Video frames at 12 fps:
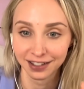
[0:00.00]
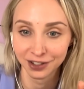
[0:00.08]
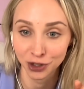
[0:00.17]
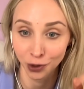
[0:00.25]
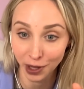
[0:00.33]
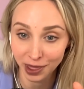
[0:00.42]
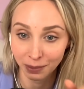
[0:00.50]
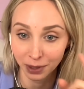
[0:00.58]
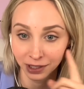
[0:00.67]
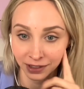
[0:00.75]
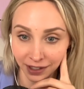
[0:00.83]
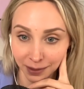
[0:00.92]
join the book
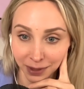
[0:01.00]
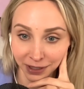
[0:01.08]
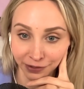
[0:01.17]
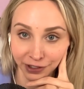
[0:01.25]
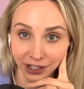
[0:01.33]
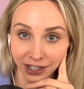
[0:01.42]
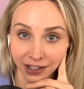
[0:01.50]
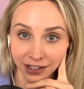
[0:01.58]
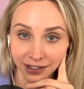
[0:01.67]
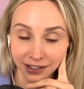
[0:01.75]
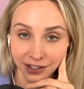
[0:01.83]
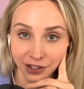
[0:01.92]
club if you're
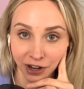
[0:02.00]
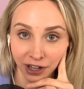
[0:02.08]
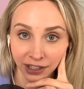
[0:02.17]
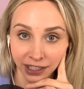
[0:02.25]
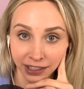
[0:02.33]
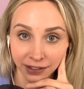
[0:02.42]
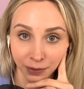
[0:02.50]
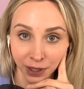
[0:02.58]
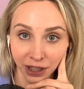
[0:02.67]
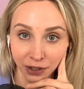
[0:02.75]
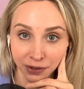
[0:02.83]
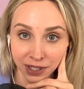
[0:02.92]
struggling with those